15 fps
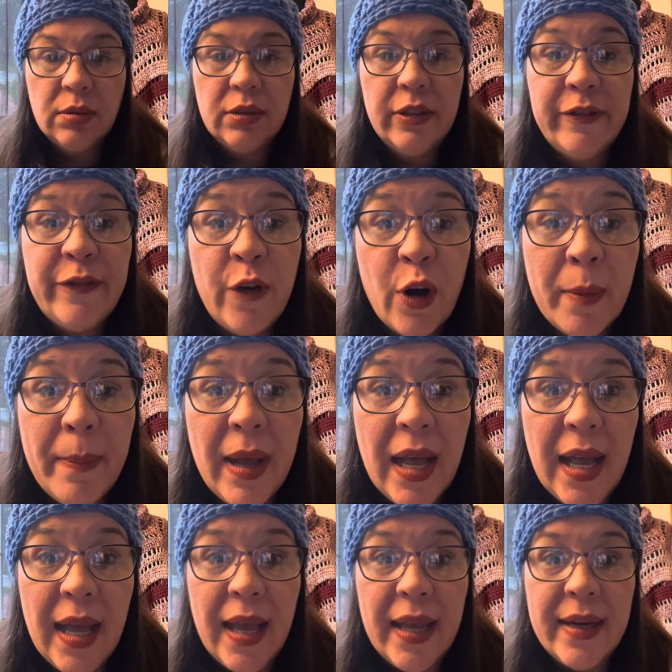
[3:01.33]
for
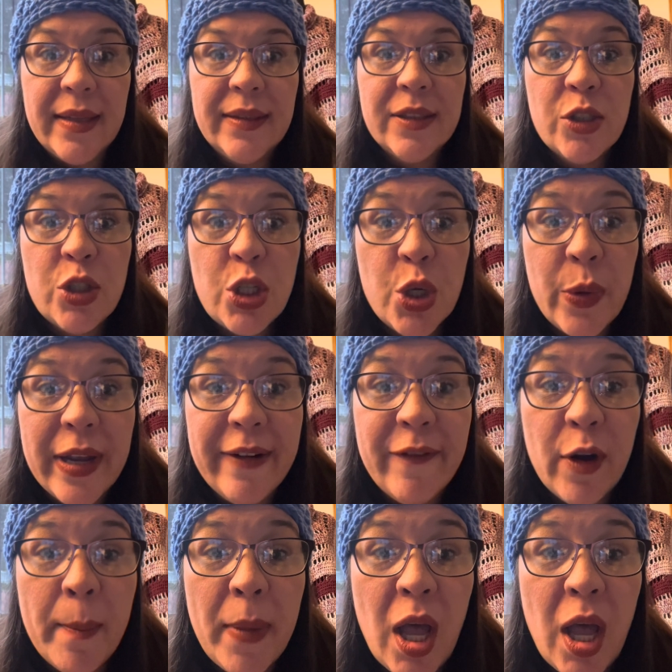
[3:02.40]
bod. Do it for